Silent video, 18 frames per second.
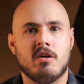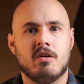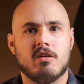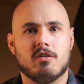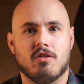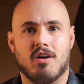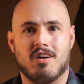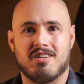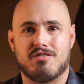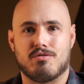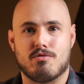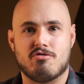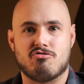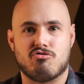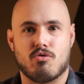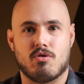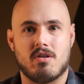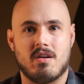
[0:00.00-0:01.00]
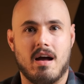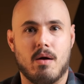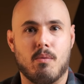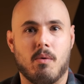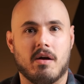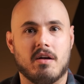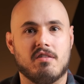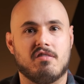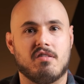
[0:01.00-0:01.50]
Long story short, I
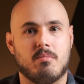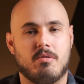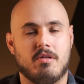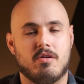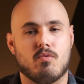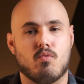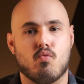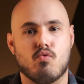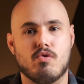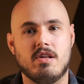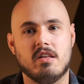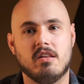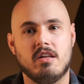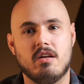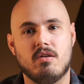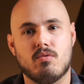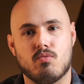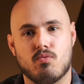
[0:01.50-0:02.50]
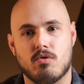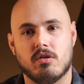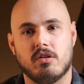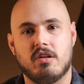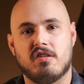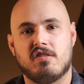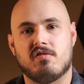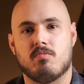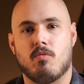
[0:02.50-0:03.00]
wanted something really,
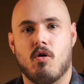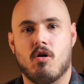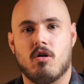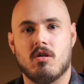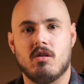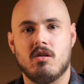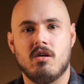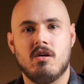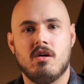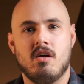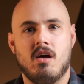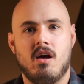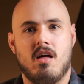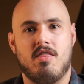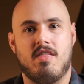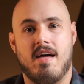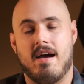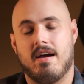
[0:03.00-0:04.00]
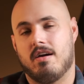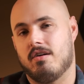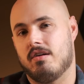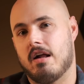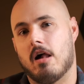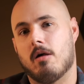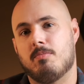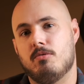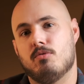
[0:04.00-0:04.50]
really small that could
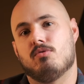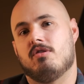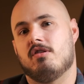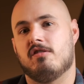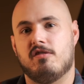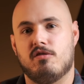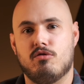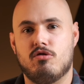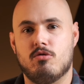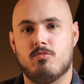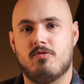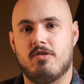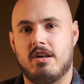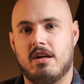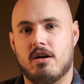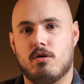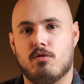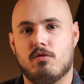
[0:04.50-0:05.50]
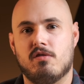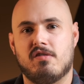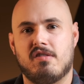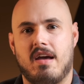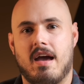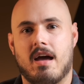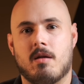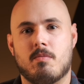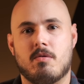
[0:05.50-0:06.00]
help me with these YouTube videos
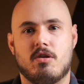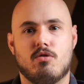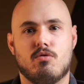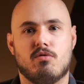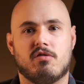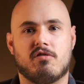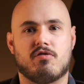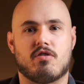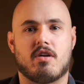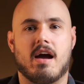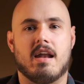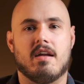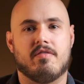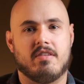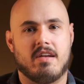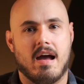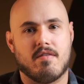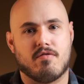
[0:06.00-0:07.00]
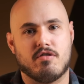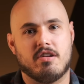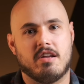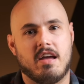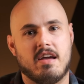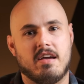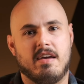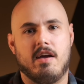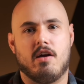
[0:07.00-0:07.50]
and be used for kind of an
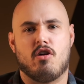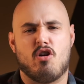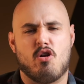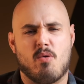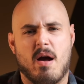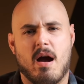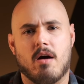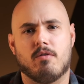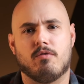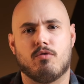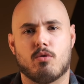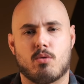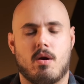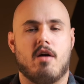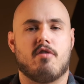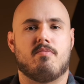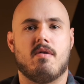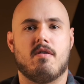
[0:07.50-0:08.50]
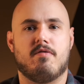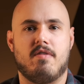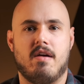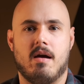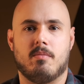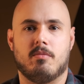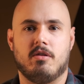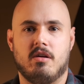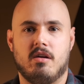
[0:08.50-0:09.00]
everyday carry around, photograph my
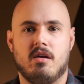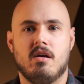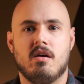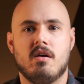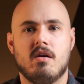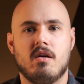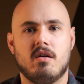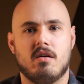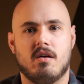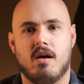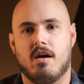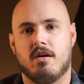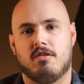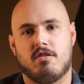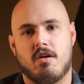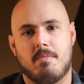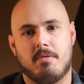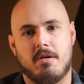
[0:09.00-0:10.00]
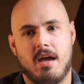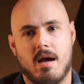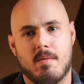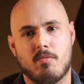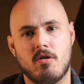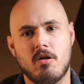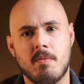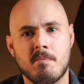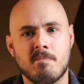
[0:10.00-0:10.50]
family type
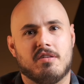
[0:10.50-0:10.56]
camera.